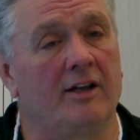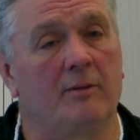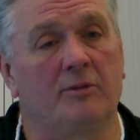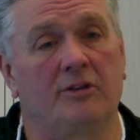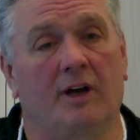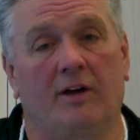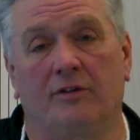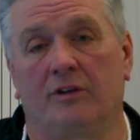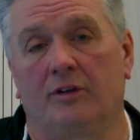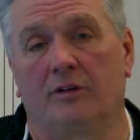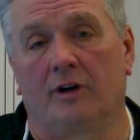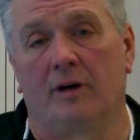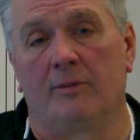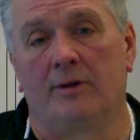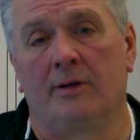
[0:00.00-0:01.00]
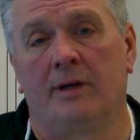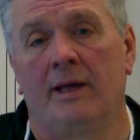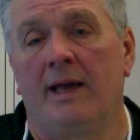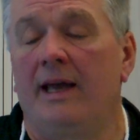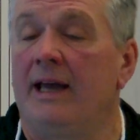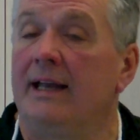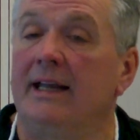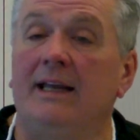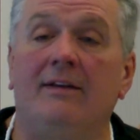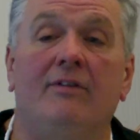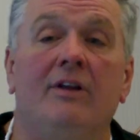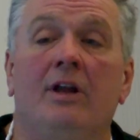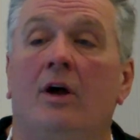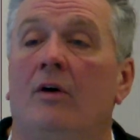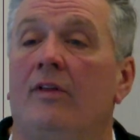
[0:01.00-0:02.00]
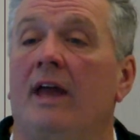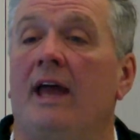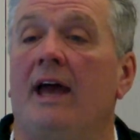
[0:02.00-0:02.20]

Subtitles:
themselves in trouble. And even though they